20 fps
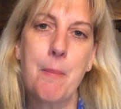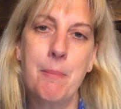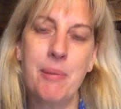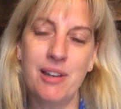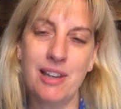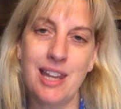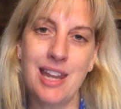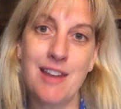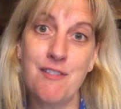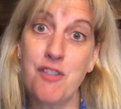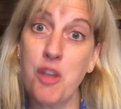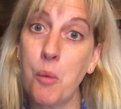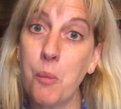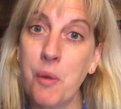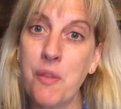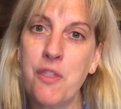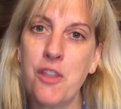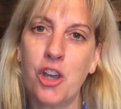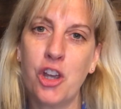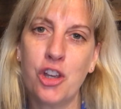believe that
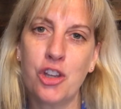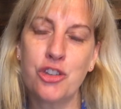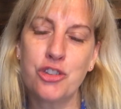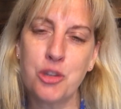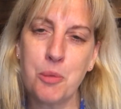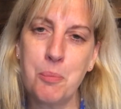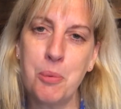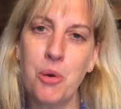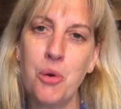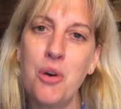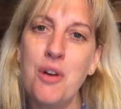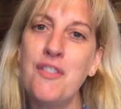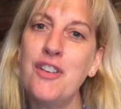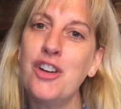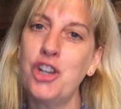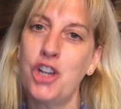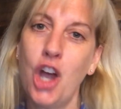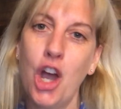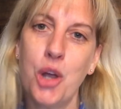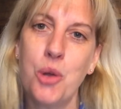with the support of a
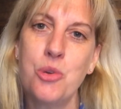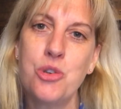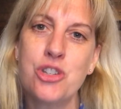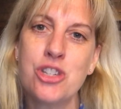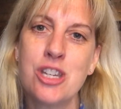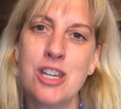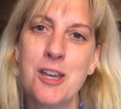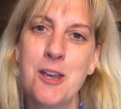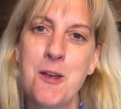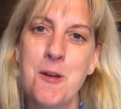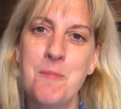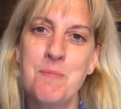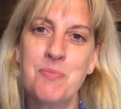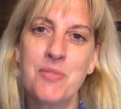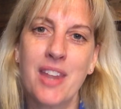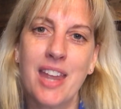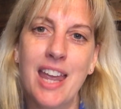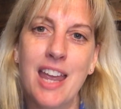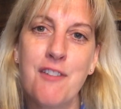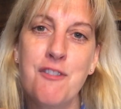coach,
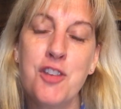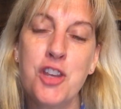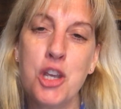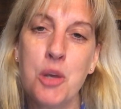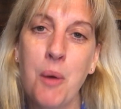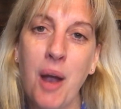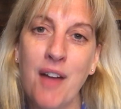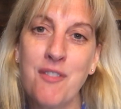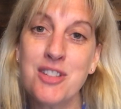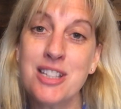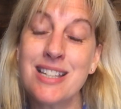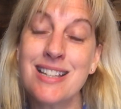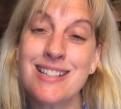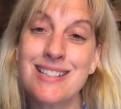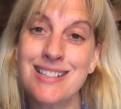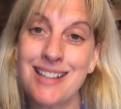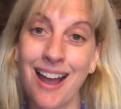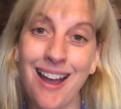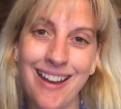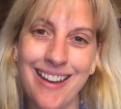if you have a
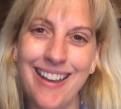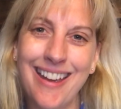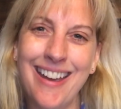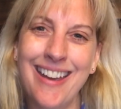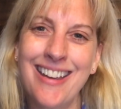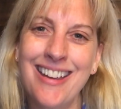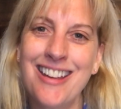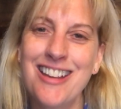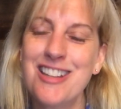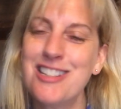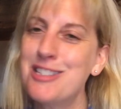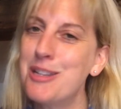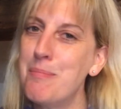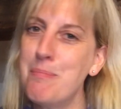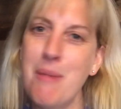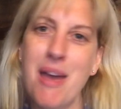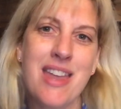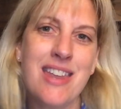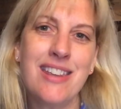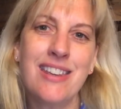desire to
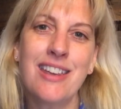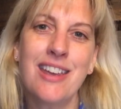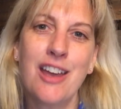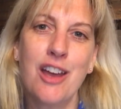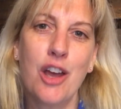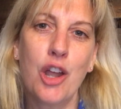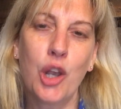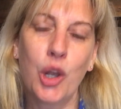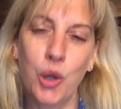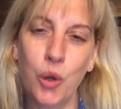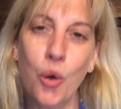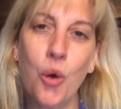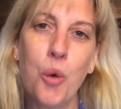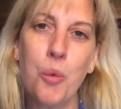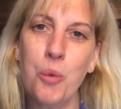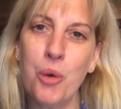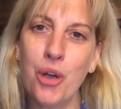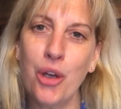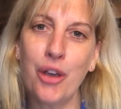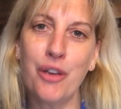make law
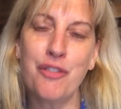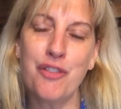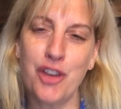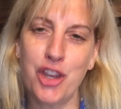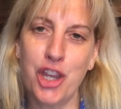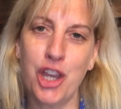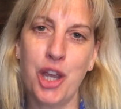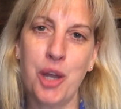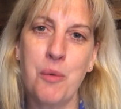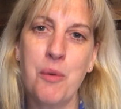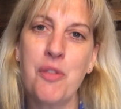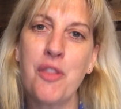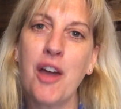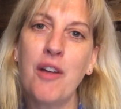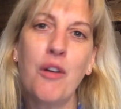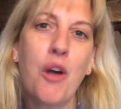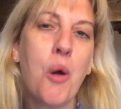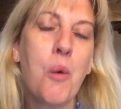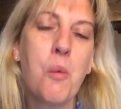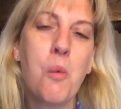work for you,
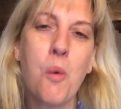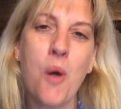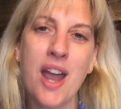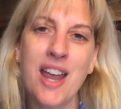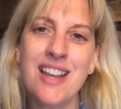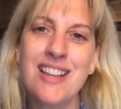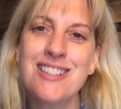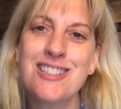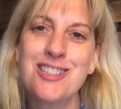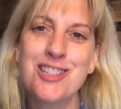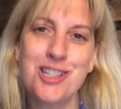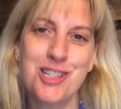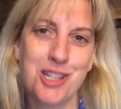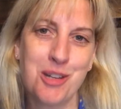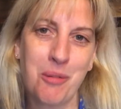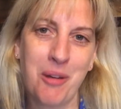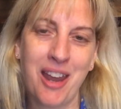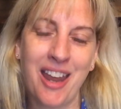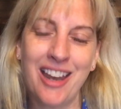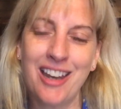there are ways to
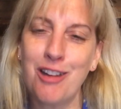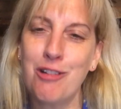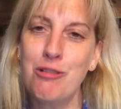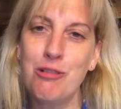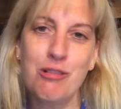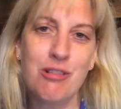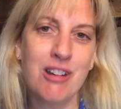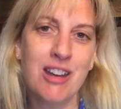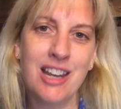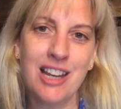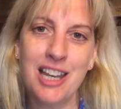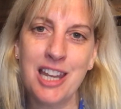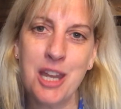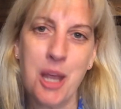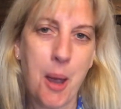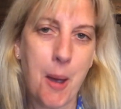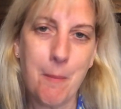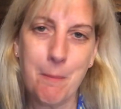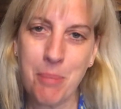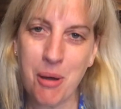do it in a really
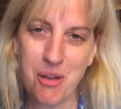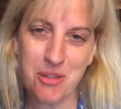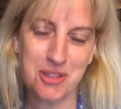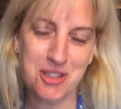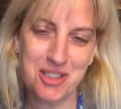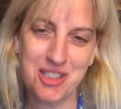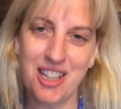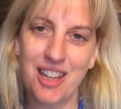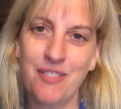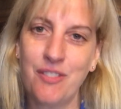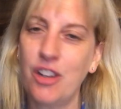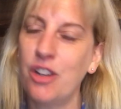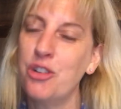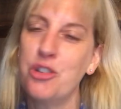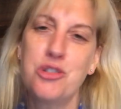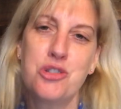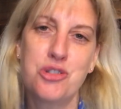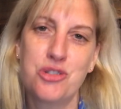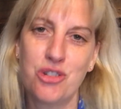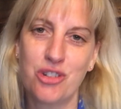positive and
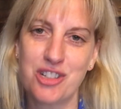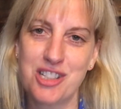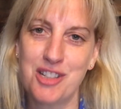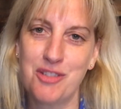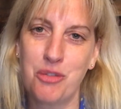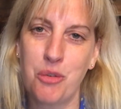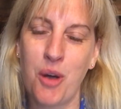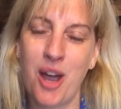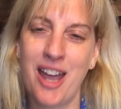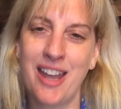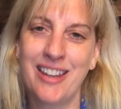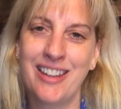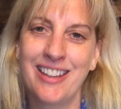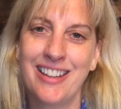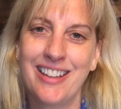constructive way.